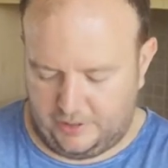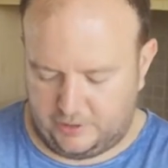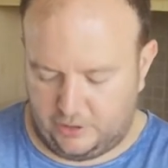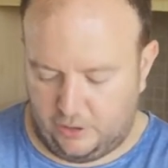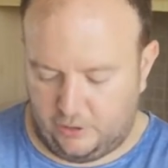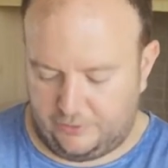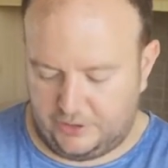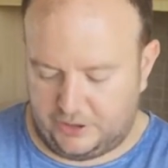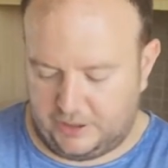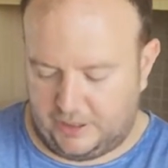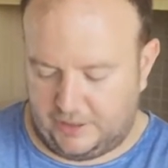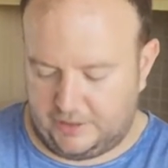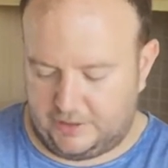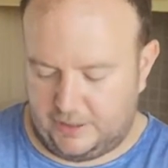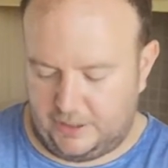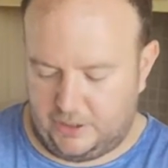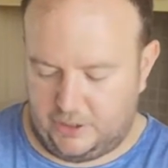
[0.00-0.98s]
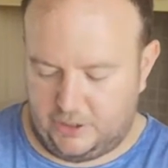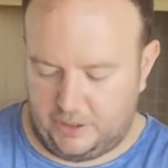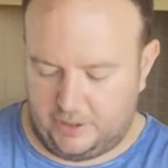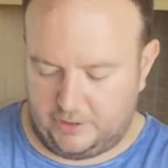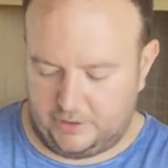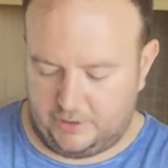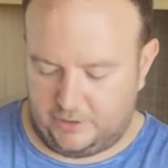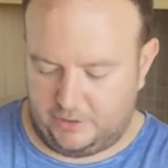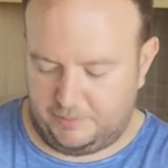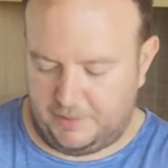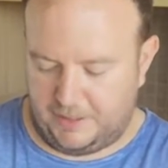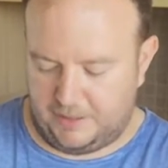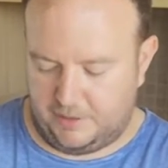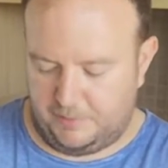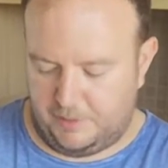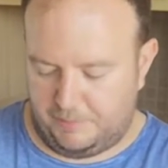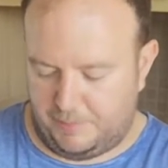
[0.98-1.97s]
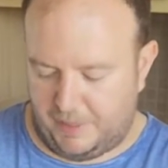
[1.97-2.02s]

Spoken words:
It's an oversized t-shirt, so it's meant to be